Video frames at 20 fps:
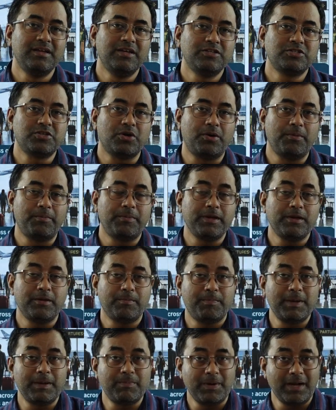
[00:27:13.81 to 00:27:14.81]
So
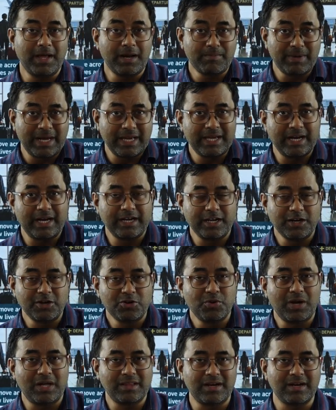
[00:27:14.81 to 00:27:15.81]
people are migrating
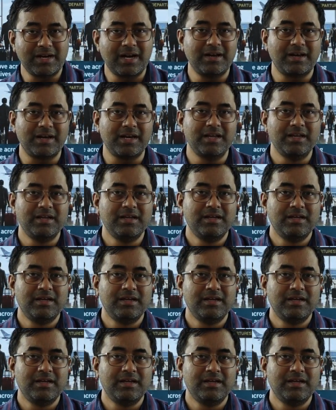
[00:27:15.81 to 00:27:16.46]
to other country